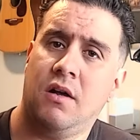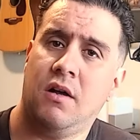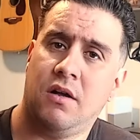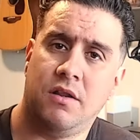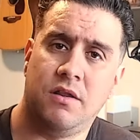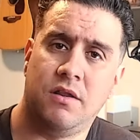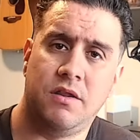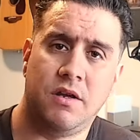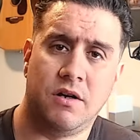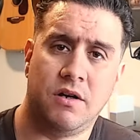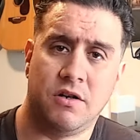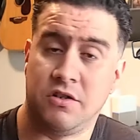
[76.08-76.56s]

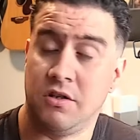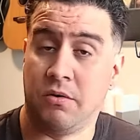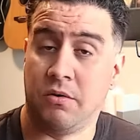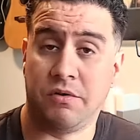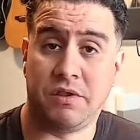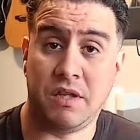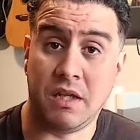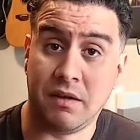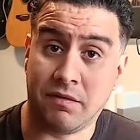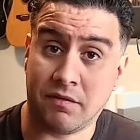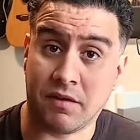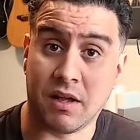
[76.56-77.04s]
there's no
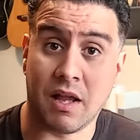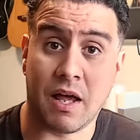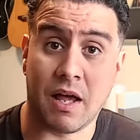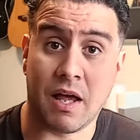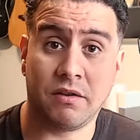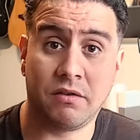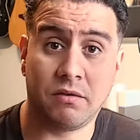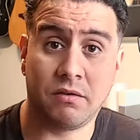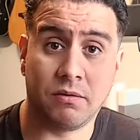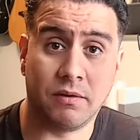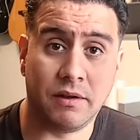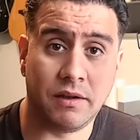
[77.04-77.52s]
thief
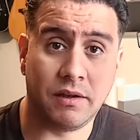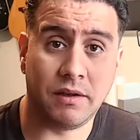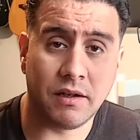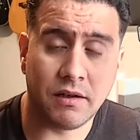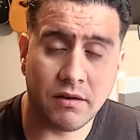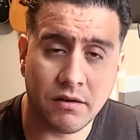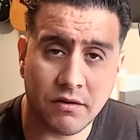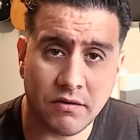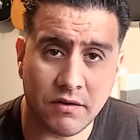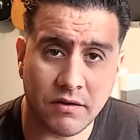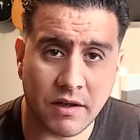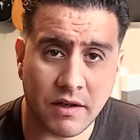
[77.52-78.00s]
class
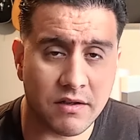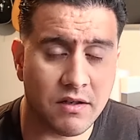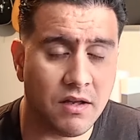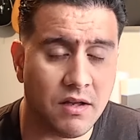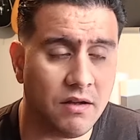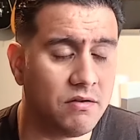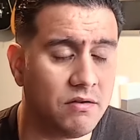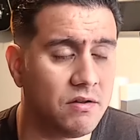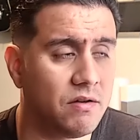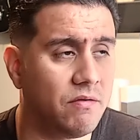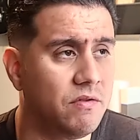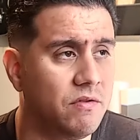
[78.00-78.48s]
within
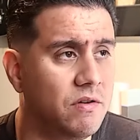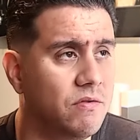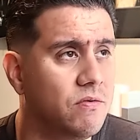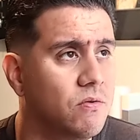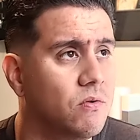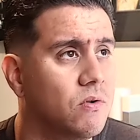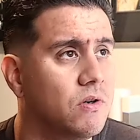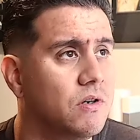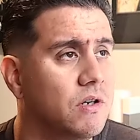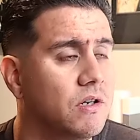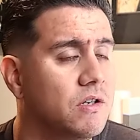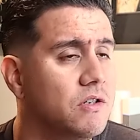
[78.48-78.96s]

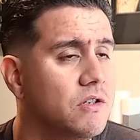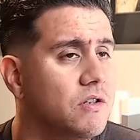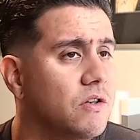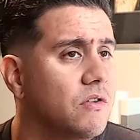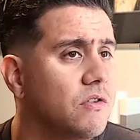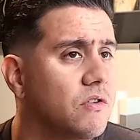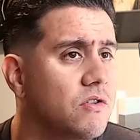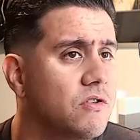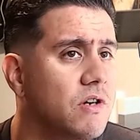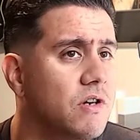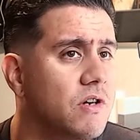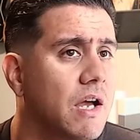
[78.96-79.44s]
1974
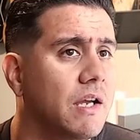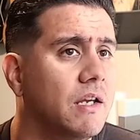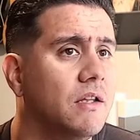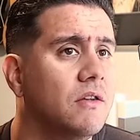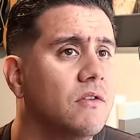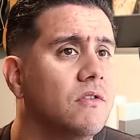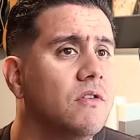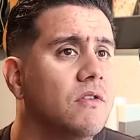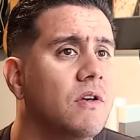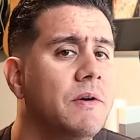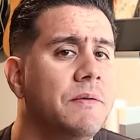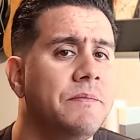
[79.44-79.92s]
Dungeons and
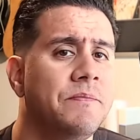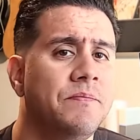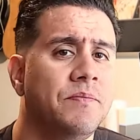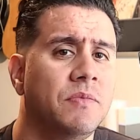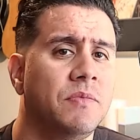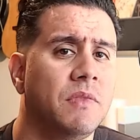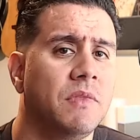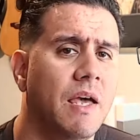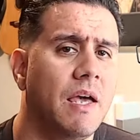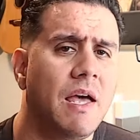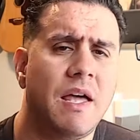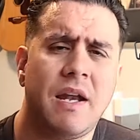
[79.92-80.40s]
Dragons
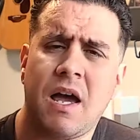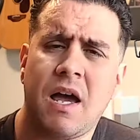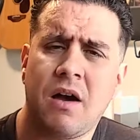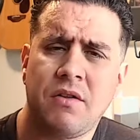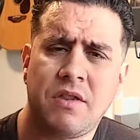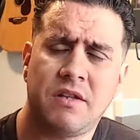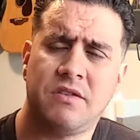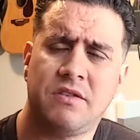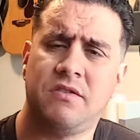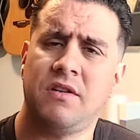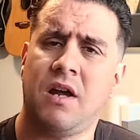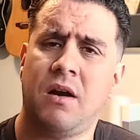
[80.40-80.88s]
and how
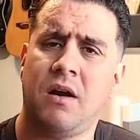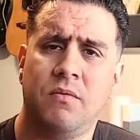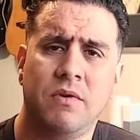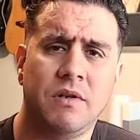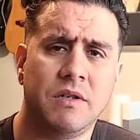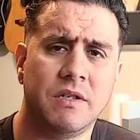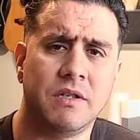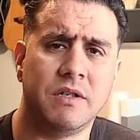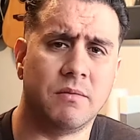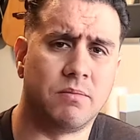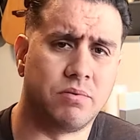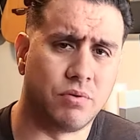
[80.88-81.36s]
that's not
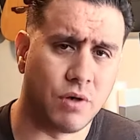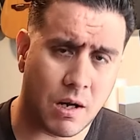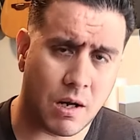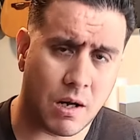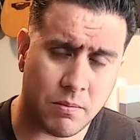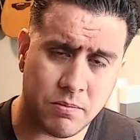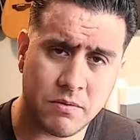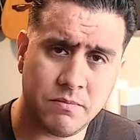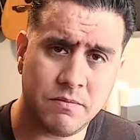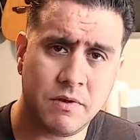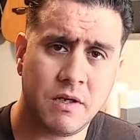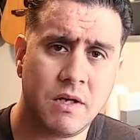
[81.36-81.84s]
really a
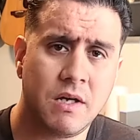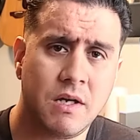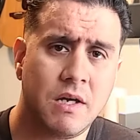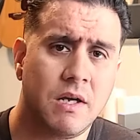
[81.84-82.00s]
problem.